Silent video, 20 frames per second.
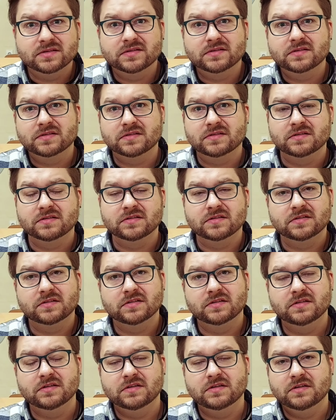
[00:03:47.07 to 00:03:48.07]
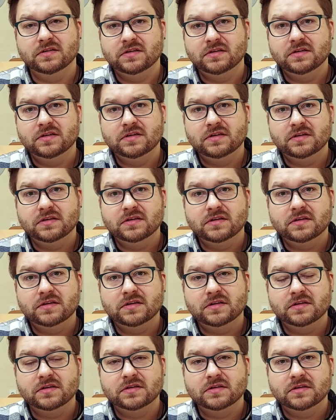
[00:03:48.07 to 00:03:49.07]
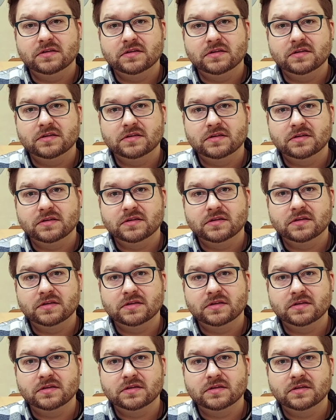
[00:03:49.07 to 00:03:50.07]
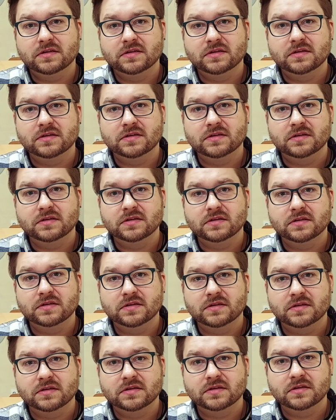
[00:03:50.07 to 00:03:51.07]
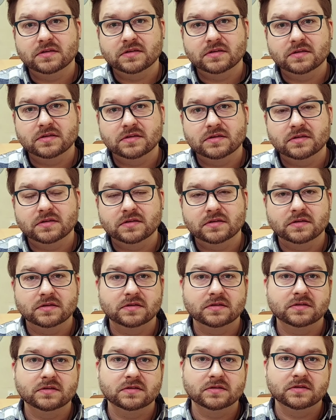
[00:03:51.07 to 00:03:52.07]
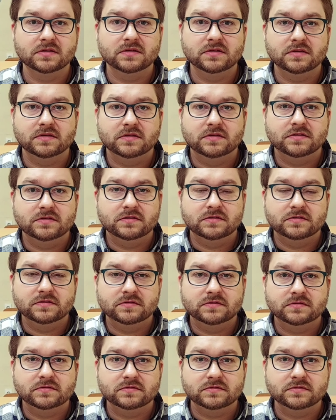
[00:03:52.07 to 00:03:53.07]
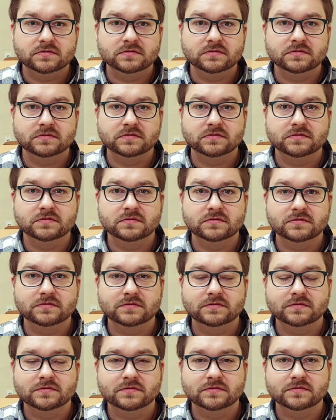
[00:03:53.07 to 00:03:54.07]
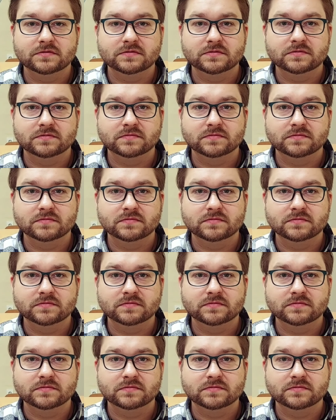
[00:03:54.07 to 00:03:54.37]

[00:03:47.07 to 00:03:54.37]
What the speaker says: No one is speaking in this clip.